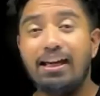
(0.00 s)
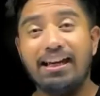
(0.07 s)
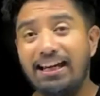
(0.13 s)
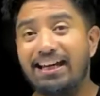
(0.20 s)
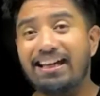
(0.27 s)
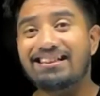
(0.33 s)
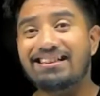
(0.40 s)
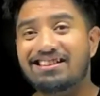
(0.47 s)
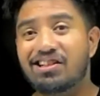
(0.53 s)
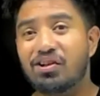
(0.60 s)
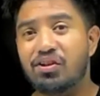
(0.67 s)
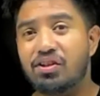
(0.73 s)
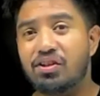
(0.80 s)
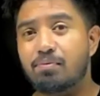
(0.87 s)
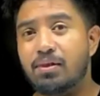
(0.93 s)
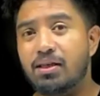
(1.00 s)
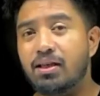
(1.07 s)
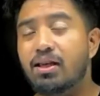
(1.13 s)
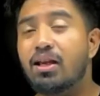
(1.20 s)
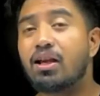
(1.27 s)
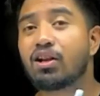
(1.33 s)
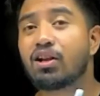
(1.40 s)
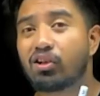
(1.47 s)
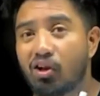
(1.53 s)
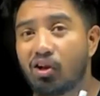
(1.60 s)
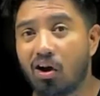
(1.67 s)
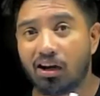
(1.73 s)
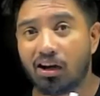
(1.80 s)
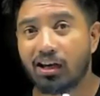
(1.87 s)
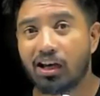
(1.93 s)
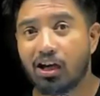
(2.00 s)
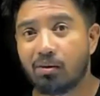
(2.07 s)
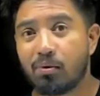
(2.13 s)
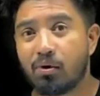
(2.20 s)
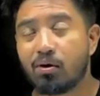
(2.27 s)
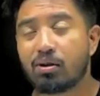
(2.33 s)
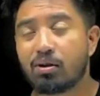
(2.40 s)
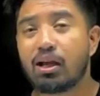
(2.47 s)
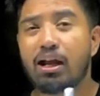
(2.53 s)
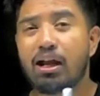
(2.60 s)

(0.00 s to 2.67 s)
is going to be talking about